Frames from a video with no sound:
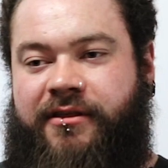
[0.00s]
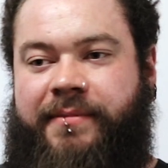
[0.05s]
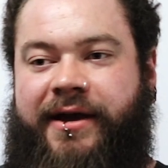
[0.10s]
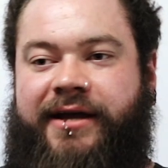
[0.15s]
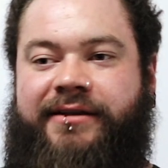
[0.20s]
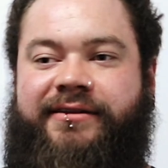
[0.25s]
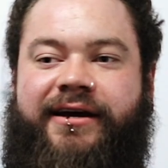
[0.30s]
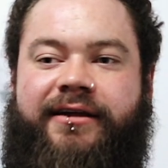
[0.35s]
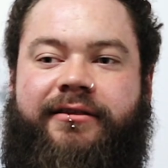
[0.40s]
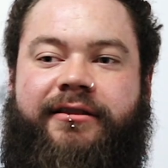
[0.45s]

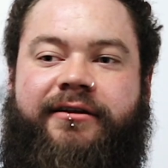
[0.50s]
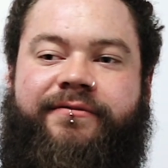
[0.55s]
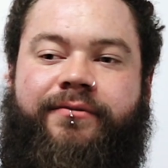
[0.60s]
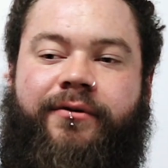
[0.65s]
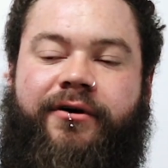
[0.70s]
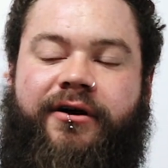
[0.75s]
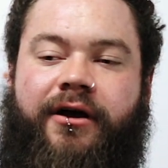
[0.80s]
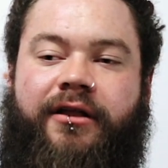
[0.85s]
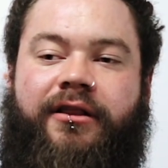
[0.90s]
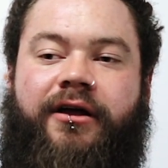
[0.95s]
main deadlift
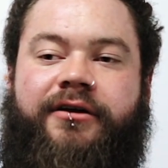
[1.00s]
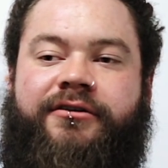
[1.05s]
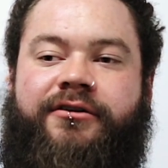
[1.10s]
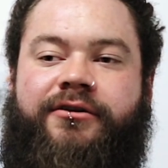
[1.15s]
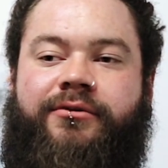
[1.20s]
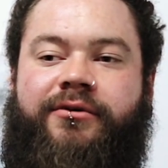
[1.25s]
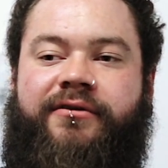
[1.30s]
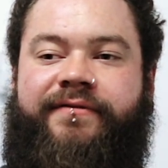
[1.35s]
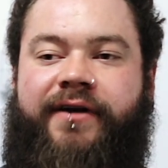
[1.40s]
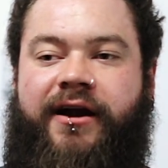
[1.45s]
work, I like to
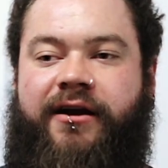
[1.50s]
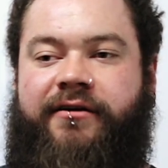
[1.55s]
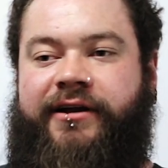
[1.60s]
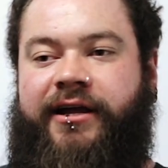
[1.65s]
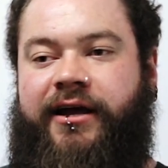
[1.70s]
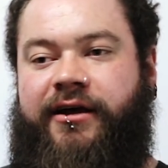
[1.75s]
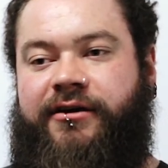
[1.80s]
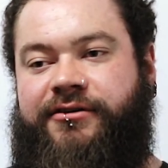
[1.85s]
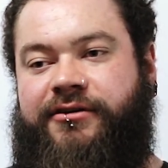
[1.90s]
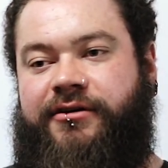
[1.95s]
do a
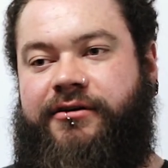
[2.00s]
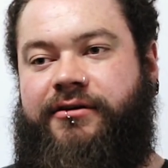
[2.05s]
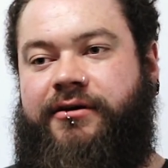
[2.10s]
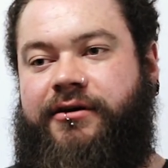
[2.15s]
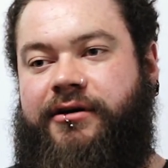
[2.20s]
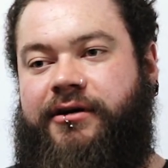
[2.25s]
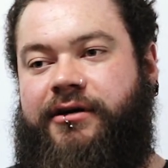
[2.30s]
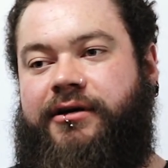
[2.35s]
variation.